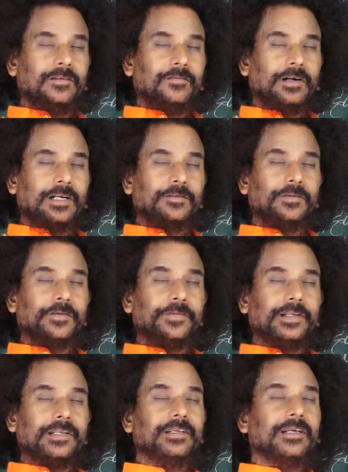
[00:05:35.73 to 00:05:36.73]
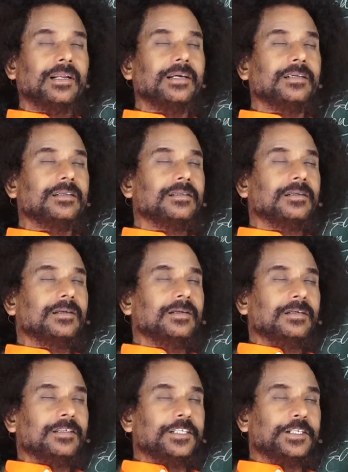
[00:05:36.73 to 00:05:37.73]
Whatever we realize
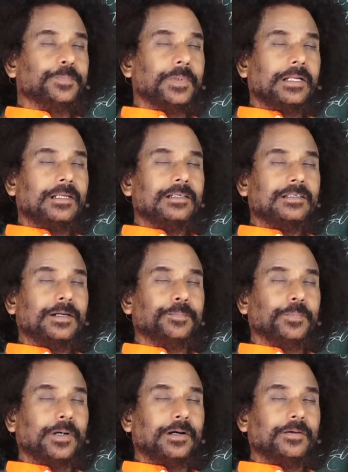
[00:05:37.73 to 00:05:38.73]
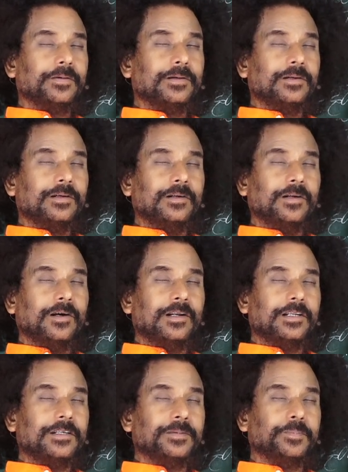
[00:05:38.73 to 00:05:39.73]
is presence of power,
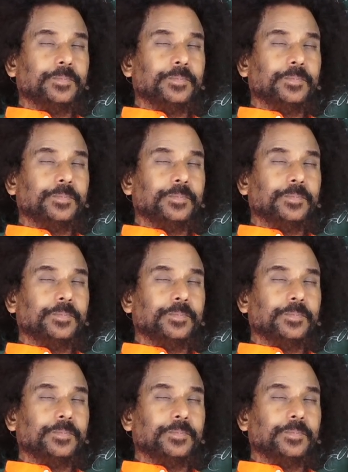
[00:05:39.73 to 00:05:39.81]
knowledge,